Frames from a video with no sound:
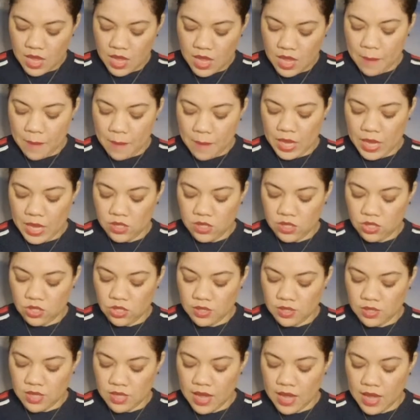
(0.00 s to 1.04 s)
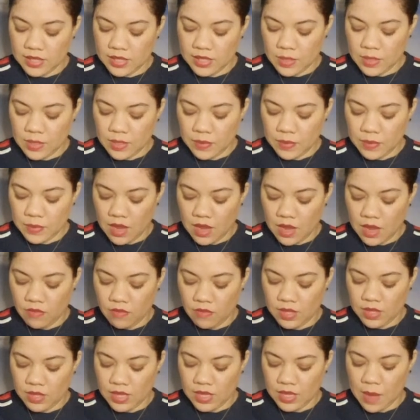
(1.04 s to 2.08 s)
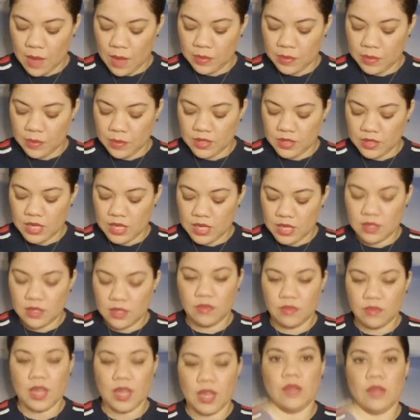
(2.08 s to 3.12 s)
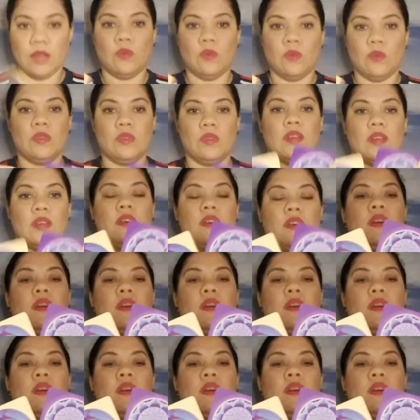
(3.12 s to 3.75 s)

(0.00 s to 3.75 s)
And patience, I accept that everything happens in divine order.